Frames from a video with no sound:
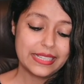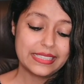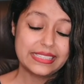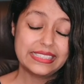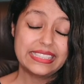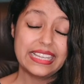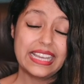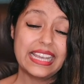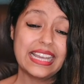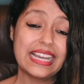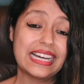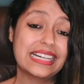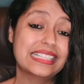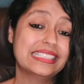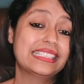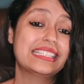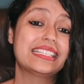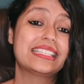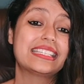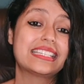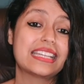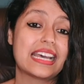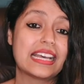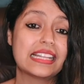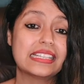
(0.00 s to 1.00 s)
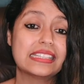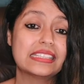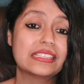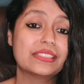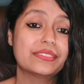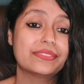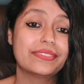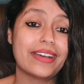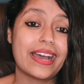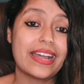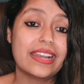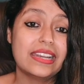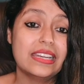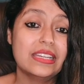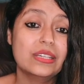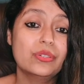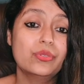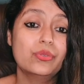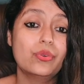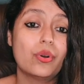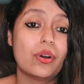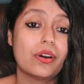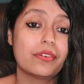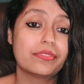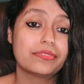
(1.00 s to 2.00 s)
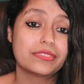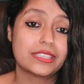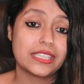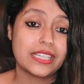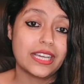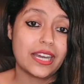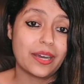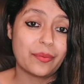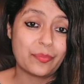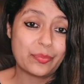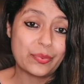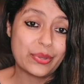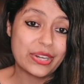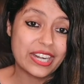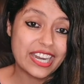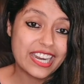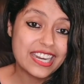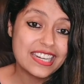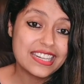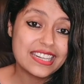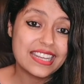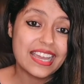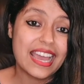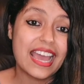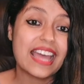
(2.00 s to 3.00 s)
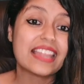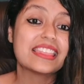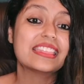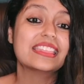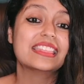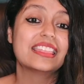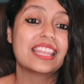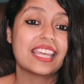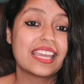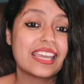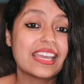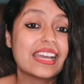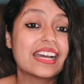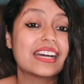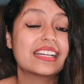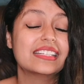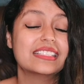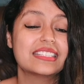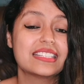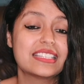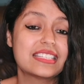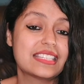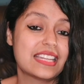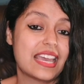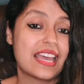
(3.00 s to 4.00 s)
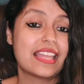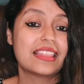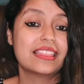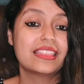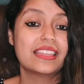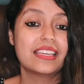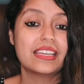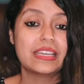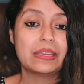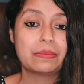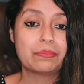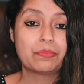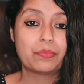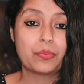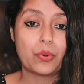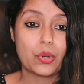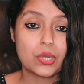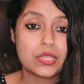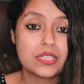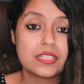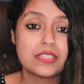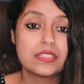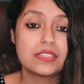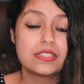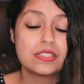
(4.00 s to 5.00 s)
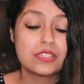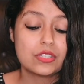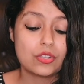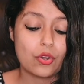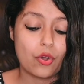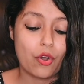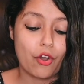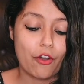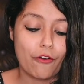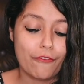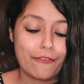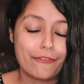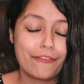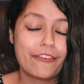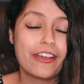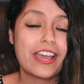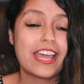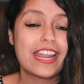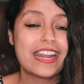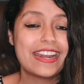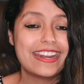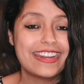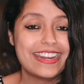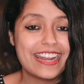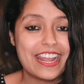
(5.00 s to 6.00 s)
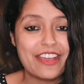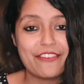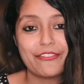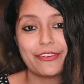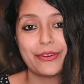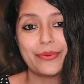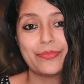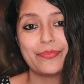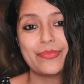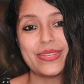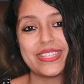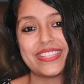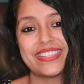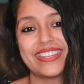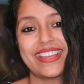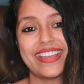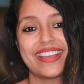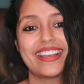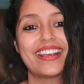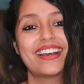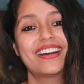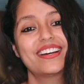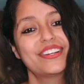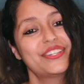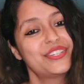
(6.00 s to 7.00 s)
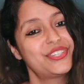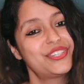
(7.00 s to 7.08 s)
They understand the value of the upgrade, and they understand the importance of never missing a